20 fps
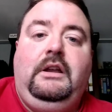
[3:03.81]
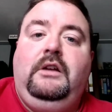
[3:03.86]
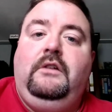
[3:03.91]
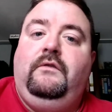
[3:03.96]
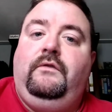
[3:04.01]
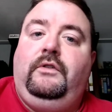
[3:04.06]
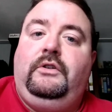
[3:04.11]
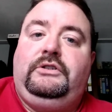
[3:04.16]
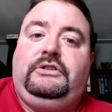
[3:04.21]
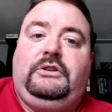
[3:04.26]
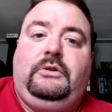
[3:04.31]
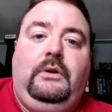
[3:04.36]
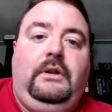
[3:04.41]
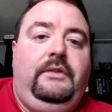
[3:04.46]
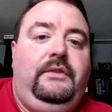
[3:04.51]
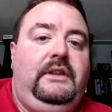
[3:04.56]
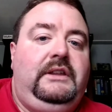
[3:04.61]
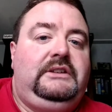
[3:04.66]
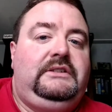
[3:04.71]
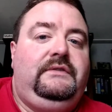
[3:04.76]
1
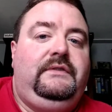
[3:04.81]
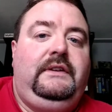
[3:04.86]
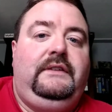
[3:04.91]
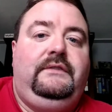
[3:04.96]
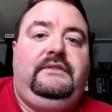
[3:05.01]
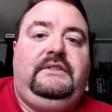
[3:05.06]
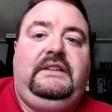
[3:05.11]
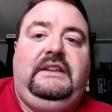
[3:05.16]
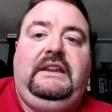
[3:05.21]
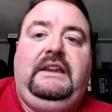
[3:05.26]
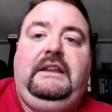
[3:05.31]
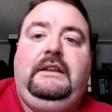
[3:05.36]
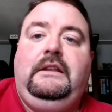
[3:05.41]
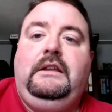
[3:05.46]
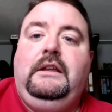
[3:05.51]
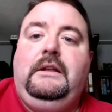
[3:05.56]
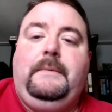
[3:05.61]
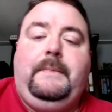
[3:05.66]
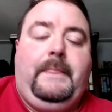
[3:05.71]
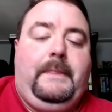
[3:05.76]
Corinthians 15,
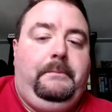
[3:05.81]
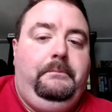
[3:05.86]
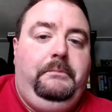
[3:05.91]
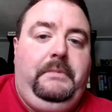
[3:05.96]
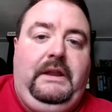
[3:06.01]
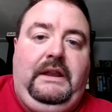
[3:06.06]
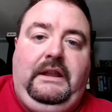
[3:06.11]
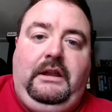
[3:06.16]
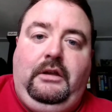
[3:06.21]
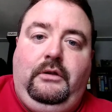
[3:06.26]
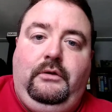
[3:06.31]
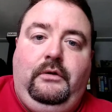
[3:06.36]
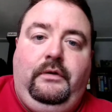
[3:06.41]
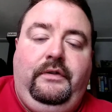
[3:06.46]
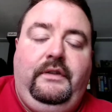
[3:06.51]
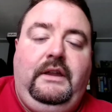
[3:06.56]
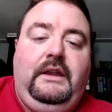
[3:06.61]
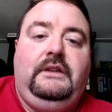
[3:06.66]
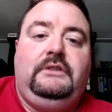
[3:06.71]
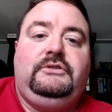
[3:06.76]
many other
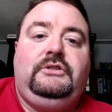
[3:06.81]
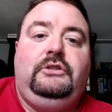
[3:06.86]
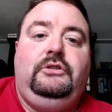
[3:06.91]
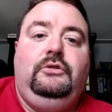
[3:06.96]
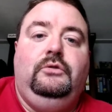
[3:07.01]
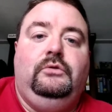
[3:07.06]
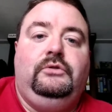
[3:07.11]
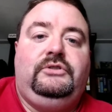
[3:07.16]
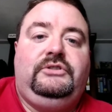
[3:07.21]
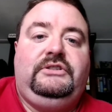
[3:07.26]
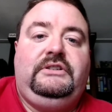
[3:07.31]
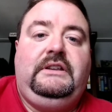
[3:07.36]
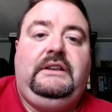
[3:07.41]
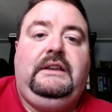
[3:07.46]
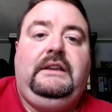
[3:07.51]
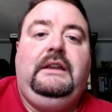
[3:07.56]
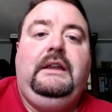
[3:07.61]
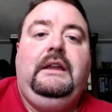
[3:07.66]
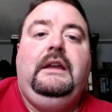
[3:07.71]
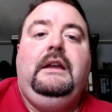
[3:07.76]
things, you'll
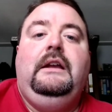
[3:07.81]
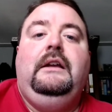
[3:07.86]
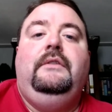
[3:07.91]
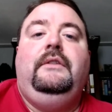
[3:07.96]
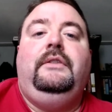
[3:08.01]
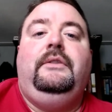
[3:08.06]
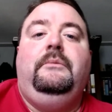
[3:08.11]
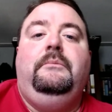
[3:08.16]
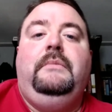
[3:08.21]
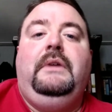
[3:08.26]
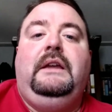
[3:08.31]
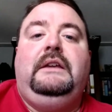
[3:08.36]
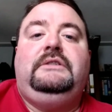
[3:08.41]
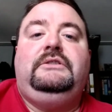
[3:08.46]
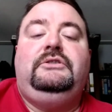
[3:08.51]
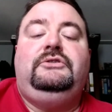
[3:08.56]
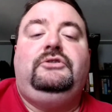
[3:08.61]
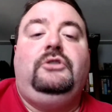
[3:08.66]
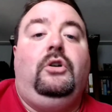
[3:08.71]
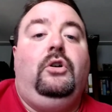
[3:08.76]
see that the
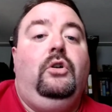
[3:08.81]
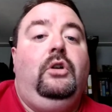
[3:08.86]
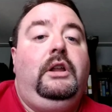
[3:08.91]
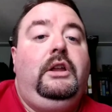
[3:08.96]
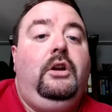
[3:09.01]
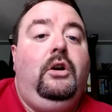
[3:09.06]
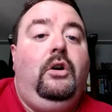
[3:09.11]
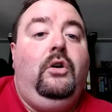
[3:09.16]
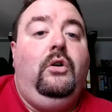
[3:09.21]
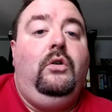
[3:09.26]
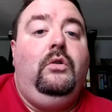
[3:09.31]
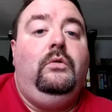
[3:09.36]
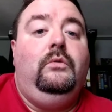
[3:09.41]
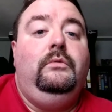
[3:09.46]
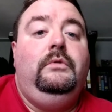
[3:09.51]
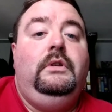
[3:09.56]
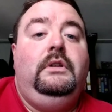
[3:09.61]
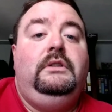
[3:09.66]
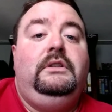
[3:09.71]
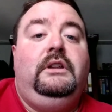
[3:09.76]
message early
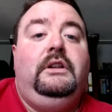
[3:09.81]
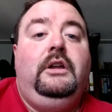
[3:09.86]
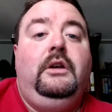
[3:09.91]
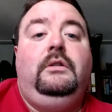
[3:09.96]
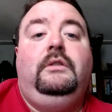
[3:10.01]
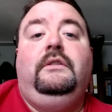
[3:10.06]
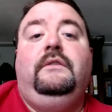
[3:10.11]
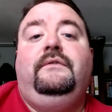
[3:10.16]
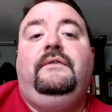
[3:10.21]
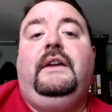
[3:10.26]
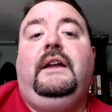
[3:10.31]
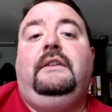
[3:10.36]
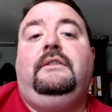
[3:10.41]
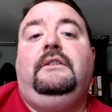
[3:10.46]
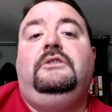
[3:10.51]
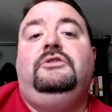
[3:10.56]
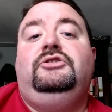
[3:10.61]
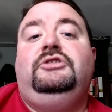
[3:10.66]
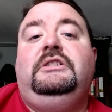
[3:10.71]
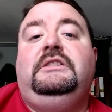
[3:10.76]
on denoted the fact
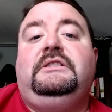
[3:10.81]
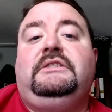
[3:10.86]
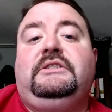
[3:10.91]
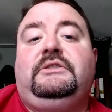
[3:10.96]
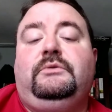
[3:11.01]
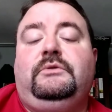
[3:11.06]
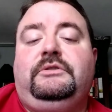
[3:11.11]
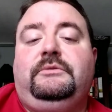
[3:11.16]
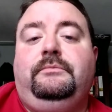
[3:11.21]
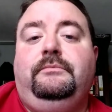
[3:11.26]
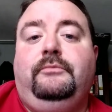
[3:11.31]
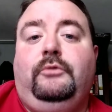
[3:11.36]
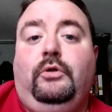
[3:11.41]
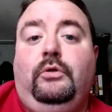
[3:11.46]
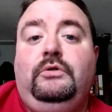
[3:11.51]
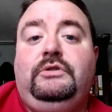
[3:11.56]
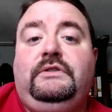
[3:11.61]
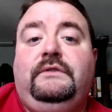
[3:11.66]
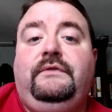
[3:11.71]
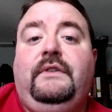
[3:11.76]
that Jesus was
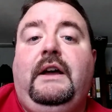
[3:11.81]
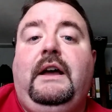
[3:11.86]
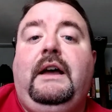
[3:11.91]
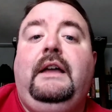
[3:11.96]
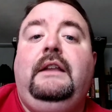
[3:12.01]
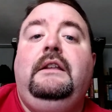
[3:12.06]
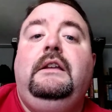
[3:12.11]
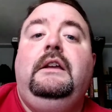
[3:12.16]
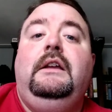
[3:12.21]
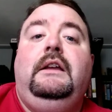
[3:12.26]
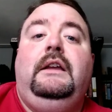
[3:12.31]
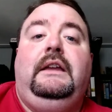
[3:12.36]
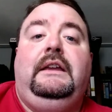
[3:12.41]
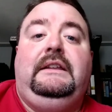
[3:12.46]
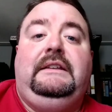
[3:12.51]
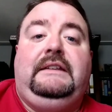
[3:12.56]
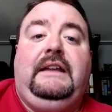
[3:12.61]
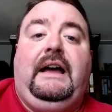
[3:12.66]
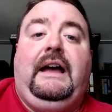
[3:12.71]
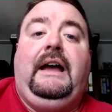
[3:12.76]
crucified, he
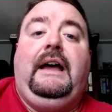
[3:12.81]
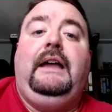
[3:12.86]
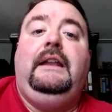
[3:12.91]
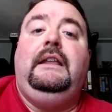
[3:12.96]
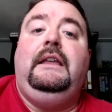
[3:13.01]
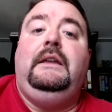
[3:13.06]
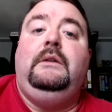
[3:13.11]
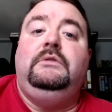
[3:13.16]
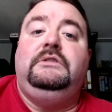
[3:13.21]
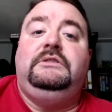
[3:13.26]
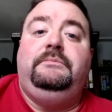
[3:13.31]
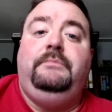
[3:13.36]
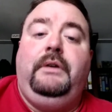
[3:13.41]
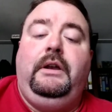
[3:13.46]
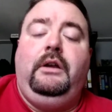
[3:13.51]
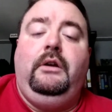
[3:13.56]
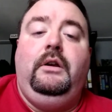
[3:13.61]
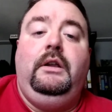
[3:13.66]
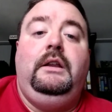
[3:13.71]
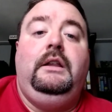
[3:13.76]
died, he was
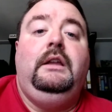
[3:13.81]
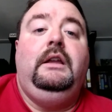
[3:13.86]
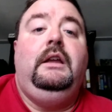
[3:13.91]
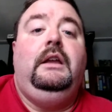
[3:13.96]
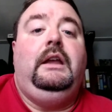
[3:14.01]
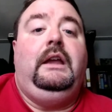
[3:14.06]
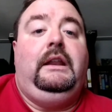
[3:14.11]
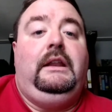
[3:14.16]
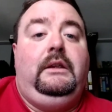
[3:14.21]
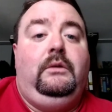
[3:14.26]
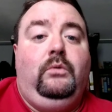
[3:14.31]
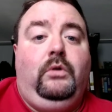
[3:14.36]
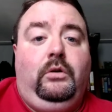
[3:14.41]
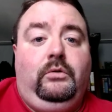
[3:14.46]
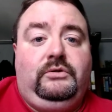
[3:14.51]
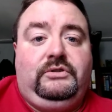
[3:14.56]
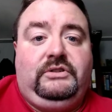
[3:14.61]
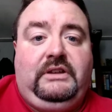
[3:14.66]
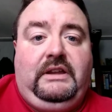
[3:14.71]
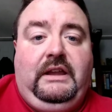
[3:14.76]
buried, and he
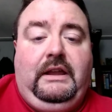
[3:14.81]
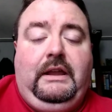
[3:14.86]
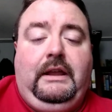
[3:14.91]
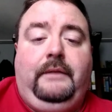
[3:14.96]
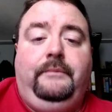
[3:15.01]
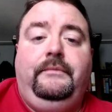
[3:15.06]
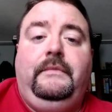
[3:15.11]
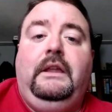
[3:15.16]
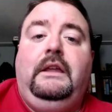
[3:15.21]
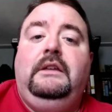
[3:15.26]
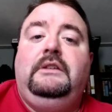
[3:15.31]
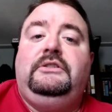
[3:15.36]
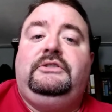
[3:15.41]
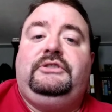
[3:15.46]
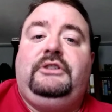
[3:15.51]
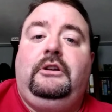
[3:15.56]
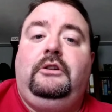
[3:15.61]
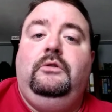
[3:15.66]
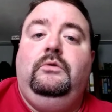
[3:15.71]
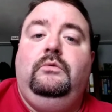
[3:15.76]
rose again.
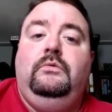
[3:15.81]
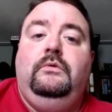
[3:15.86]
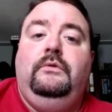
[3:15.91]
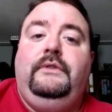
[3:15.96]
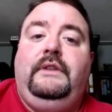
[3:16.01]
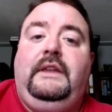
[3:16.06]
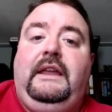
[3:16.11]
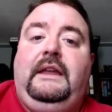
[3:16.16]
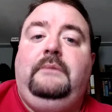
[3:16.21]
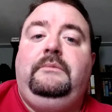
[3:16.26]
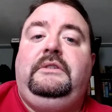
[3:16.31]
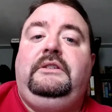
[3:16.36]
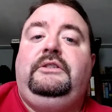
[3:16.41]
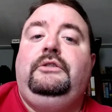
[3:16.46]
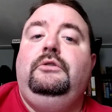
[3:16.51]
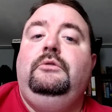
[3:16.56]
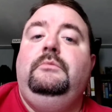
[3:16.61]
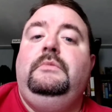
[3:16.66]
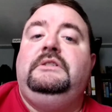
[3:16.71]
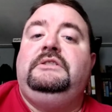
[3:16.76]
So the empty
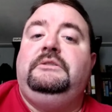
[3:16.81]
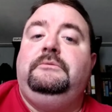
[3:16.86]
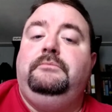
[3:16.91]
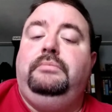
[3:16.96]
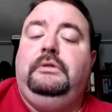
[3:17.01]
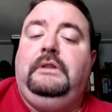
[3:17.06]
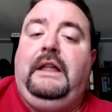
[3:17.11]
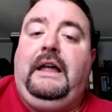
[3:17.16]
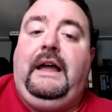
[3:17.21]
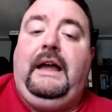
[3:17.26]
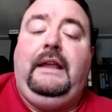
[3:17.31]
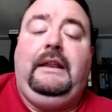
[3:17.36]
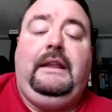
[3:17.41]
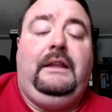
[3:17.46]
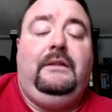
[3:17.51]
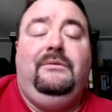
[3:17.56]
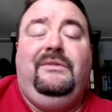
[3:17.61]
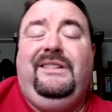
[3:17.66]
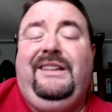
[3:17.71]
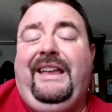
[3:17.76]
tomb is implied
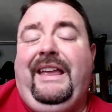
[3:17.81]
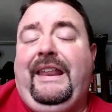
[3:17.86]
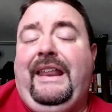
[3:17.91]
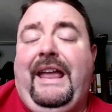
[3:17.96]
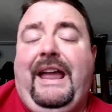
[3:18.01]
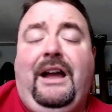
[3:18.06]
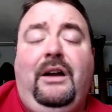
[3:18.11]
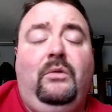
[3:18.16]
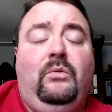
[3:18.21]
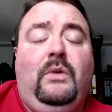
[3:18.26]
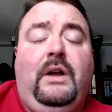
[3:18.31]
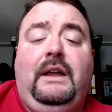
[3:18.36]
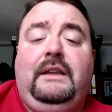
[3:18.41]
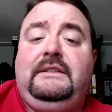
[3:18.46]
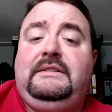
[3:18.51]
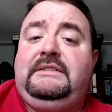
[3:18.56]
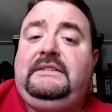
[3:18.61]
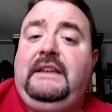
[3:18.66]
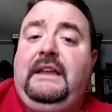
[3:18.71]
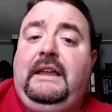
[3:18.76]
and outright
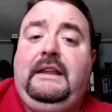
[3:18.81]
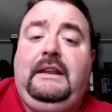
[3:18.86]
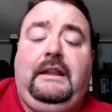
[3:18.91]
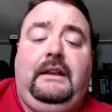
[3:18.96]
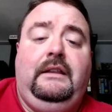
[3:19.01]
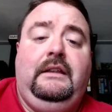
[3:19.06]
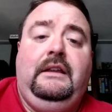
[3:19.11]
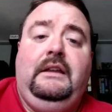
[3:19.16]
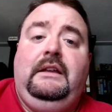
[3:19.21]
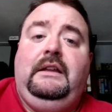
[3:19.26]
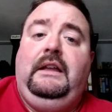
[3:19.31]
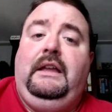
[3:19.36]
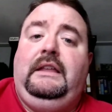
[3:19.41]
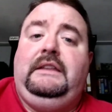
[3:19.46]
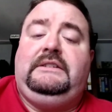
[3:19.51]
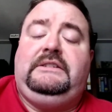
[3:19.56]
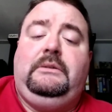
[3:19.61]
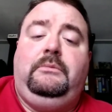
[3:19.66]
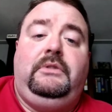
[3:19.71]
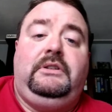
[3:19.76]
stated in
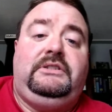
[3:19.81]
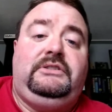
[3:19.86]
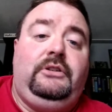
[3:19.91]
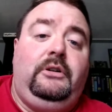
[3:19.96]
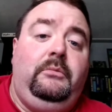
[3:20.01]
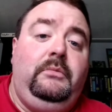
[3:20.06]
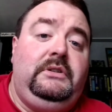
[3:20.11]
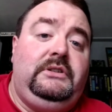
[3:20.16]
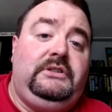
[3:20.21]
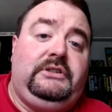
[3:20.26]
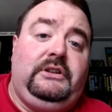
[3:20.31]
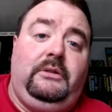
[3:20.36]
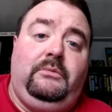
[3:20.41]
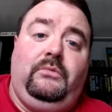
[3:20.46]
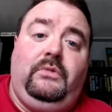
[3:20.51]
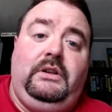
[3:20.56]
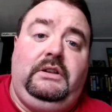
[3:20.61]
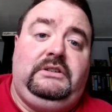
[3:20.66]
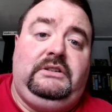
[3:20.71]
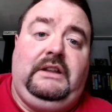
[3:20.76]
some of the sermon
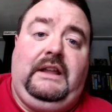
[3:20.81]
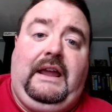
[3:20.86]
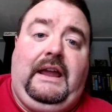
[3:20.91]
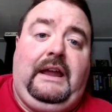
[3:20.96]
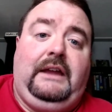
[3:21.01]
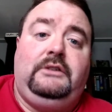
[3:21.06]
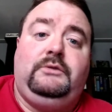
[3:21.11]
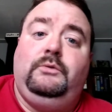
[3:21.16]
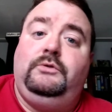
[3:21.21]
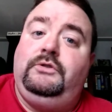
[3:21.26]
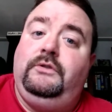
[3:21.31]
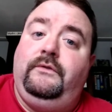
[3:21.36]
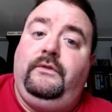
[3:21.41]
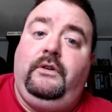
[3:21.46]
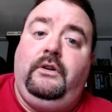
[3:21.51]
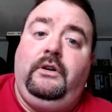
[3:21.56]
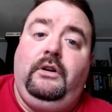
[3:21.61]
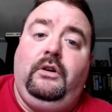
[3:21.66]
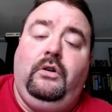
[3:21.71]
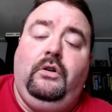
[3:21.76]
summaries in Acts, which are
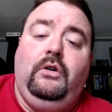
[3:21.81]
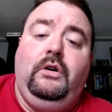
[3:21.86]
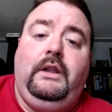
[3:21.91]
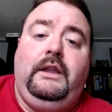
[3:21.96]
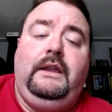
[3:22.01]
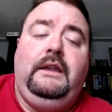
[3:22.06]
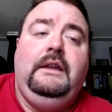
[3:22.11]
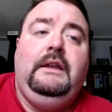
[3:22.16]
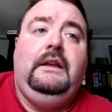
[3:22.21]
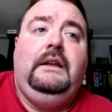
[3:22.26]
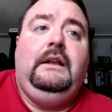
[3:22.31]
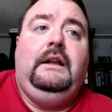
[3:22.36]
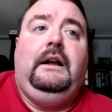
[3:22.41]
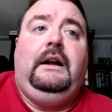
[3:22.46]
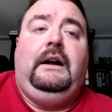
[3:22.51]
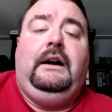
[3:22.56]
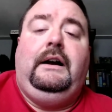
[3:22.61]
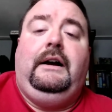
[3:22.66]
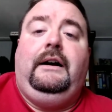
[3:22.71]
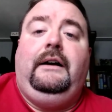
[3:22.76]
very early,
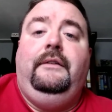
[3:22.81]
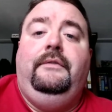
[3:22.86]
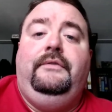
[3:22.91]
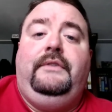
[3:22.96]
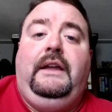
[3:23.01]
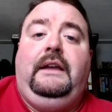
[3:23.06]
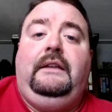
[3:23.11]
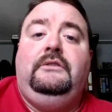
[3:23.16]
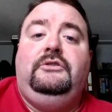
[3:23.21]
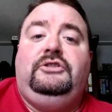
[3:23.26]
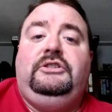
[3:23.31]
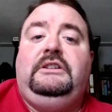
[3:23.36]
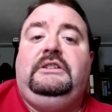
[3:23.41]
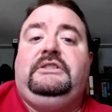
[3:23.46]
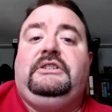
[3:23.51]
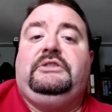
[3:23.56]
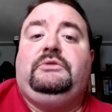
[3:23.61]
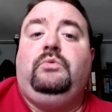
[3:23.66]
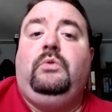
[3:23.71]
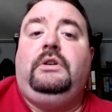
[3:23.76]
that
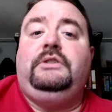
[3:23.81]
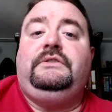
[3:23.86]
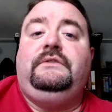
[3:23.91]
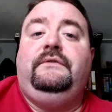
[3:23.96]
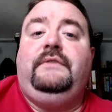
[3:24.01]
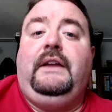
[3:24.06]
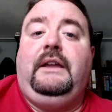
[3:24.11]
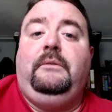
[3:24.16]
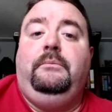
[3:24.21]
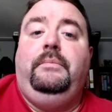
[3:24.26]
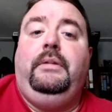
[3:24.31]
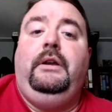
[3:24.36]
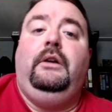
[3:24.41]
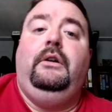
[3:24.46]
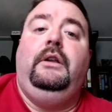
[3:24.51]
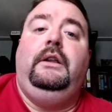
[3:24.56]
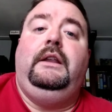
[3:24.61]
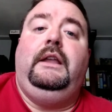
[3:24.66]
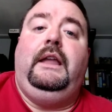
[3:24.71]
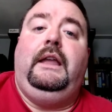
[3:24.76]
Jesus was in fact
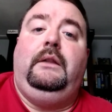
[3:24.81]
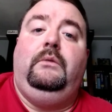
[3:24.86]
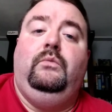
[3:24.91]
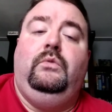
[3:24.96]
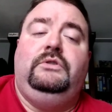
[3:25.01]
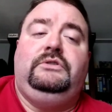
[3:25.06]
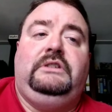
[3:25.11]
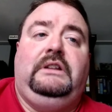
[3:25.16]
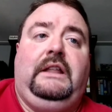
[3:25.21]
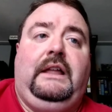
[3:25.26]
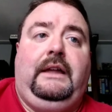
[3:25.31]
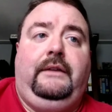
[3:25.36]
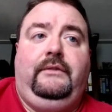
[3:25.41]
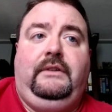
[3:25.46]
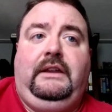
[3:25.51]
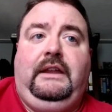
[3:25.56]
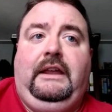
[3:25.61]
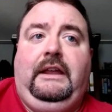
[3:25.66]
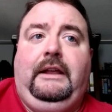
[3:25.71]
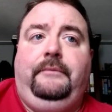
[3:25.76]
buried and was alive
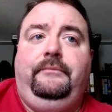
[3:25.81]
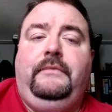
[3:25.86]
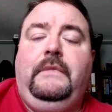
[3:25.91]
again.